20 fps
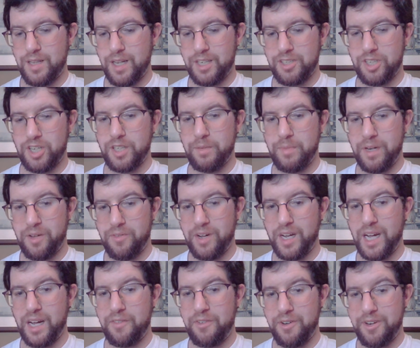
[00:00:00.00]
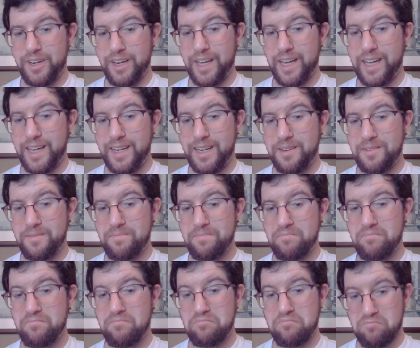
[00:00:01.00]
That's all the video I have you today.
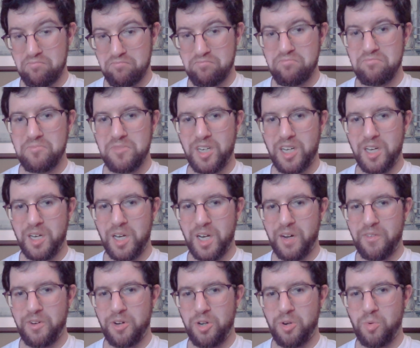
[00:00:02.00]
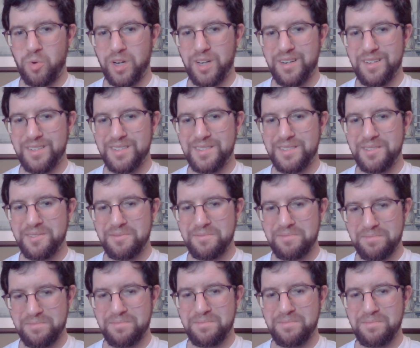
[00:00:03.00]
You have a good one.
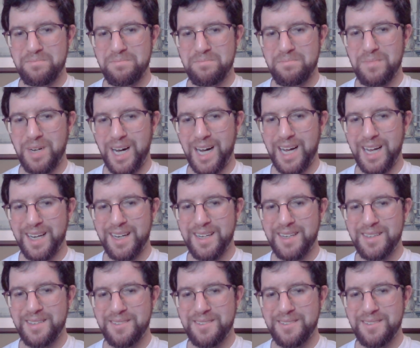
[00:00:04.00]
Bye.